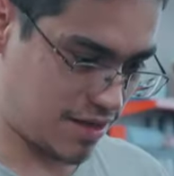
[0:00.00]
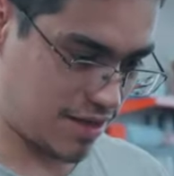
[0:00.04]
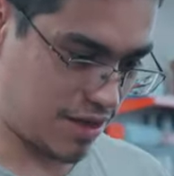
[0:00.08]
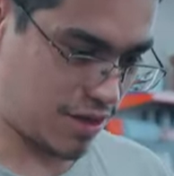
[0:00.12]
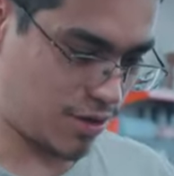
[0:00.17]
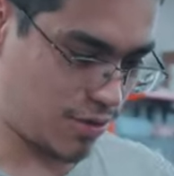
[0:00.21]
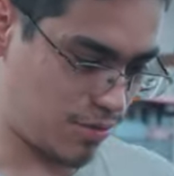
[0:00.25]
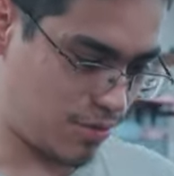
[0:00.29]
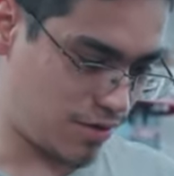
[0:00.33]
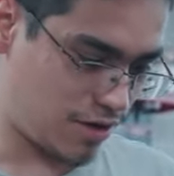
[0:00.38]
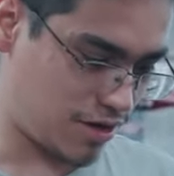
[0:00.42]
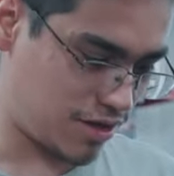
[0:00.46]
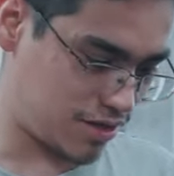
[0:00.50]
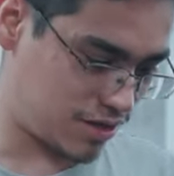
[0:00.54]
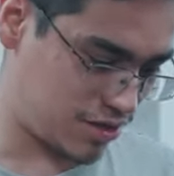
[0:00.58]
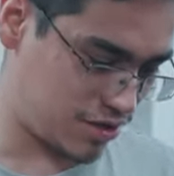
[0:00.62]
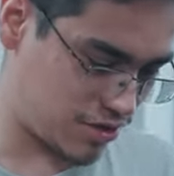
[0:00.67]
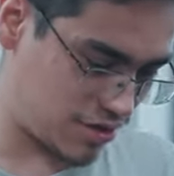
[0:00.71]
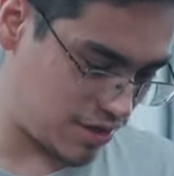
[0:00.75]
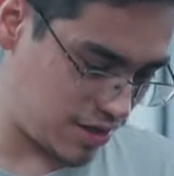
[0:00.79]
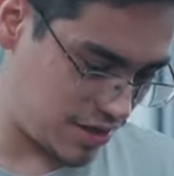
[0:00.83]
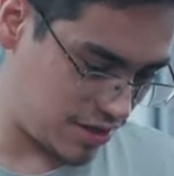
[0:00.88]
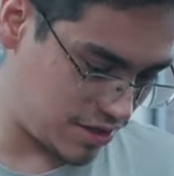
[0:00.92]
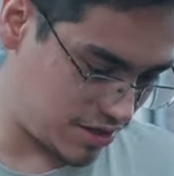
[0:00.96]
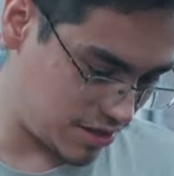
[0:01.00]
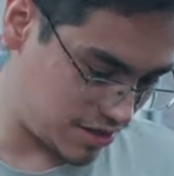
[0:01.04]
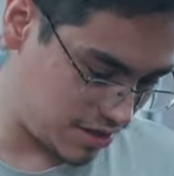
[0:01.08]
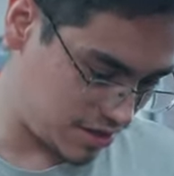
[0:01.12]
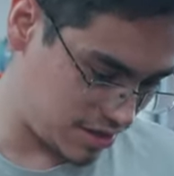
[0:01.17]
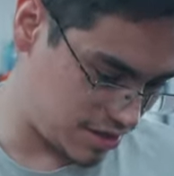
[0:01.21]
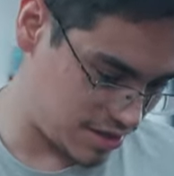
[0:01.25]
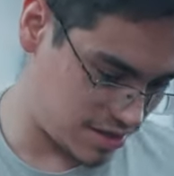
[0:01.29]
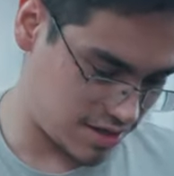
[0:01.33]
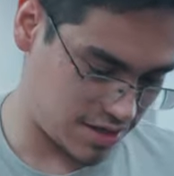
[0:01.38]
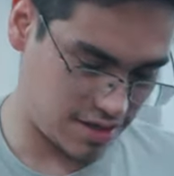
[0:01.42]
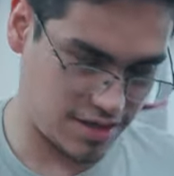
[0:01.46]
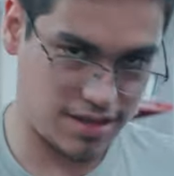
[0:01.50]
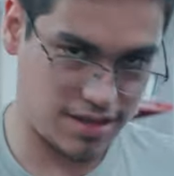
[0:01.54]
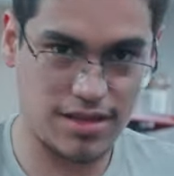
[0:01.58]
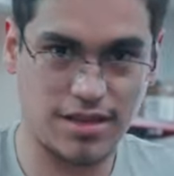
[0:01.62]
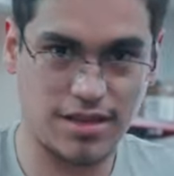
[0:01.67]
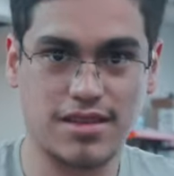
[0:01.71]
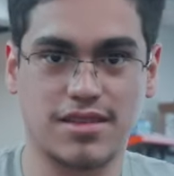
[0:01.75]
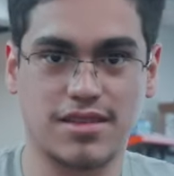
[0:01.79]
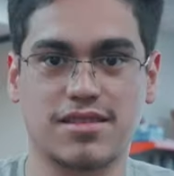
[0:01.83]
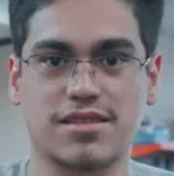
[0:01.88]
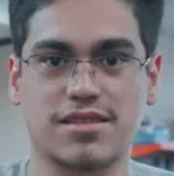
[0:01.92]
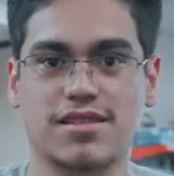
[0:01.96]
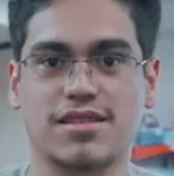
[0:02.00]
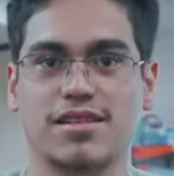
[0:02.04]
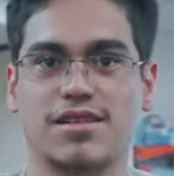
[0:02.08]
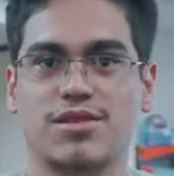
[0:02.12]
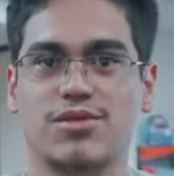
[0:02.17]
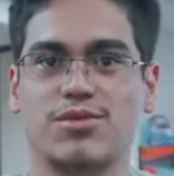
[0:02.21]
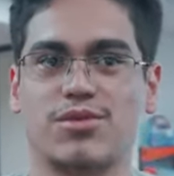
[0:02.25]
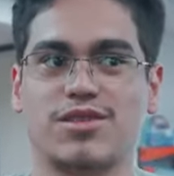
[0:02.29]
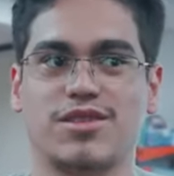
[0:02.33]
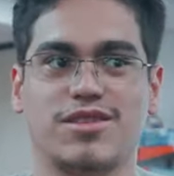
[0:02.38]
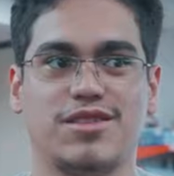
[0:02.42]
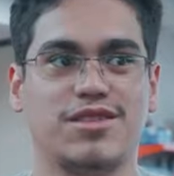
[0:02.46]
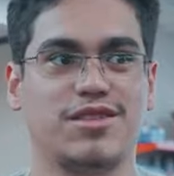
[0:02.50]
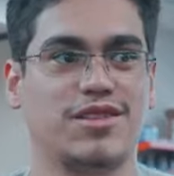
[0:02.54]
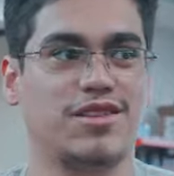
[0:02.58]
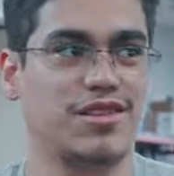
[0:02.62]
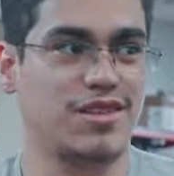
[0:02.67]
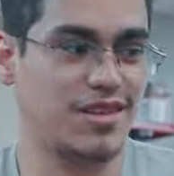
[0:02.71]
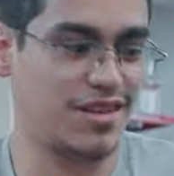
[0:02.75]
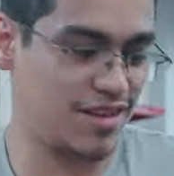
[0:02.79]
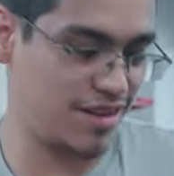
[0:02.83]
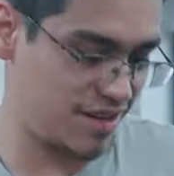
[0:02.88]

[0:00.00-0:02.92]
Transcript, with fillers: Edelbrock's tarantula. I think it's uh, one of their,